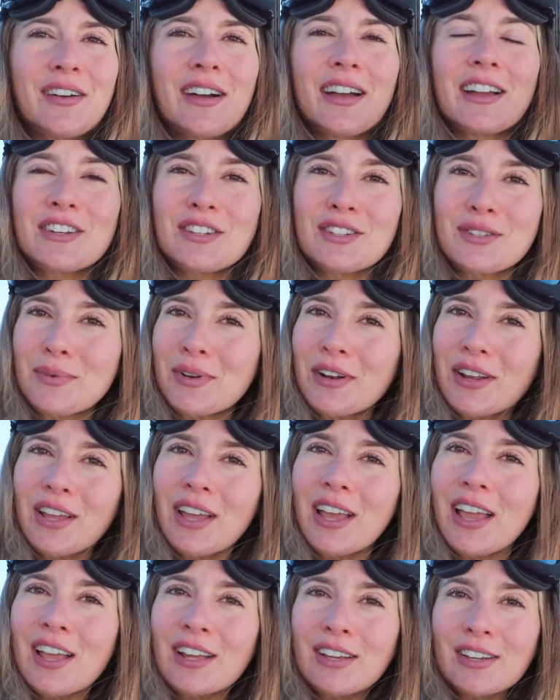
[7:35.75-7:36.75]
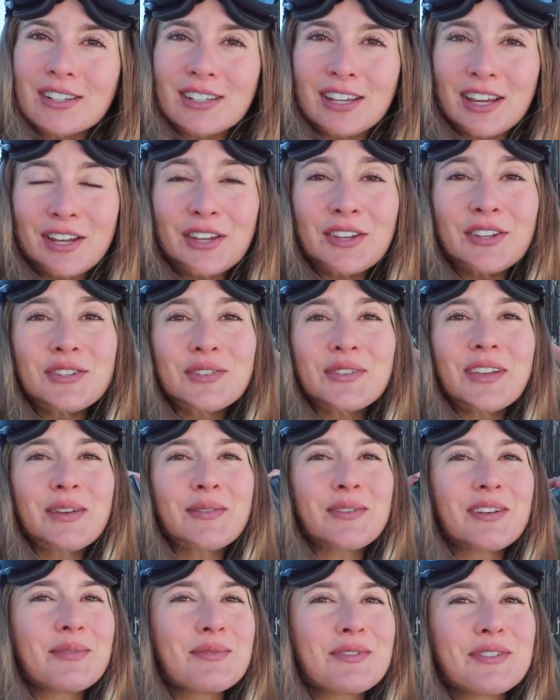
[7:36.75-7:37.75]
I just want to continue doing
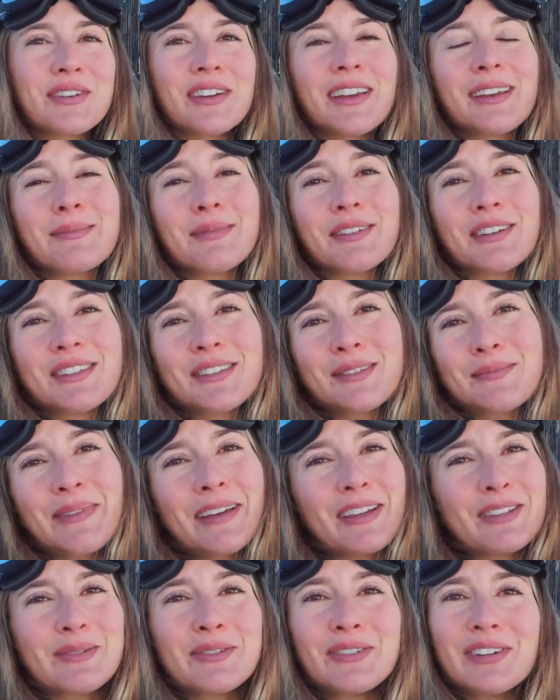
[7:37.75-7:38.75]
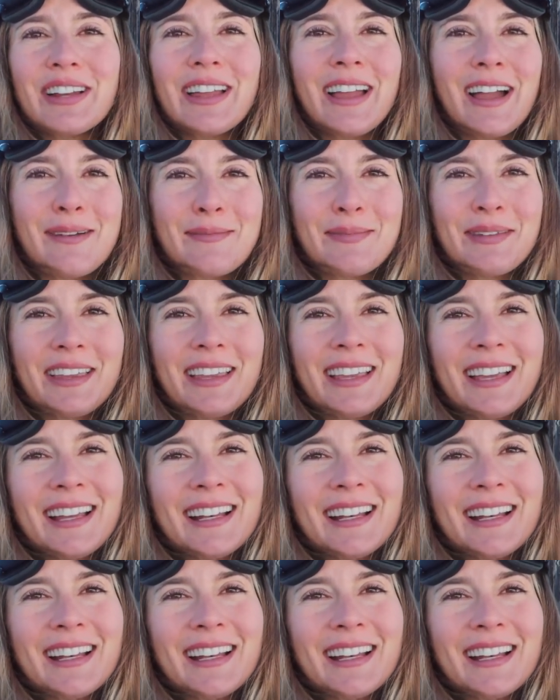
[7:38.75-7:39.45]
what I'm doing because it makes me really happy.